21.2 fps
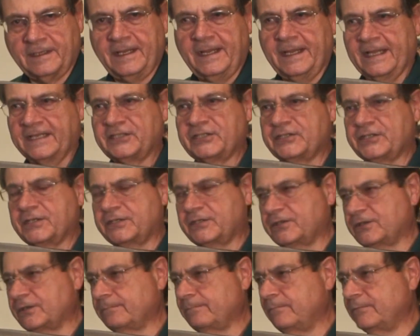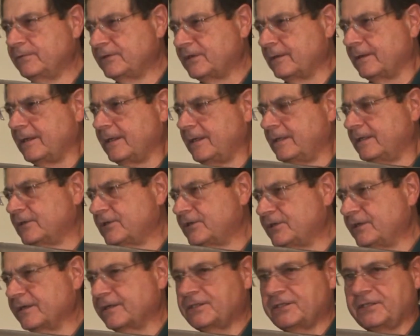He had 6
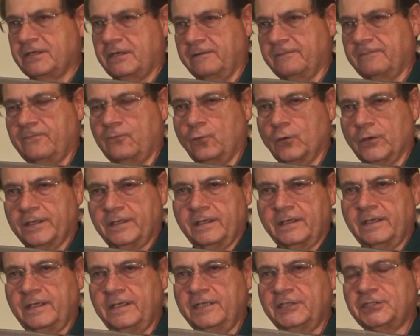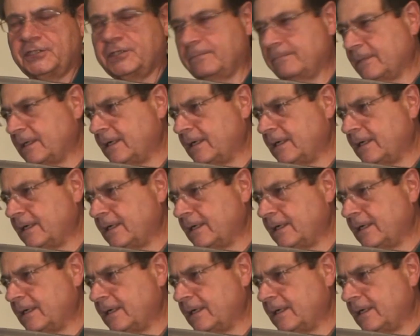sticks of 4 gig each.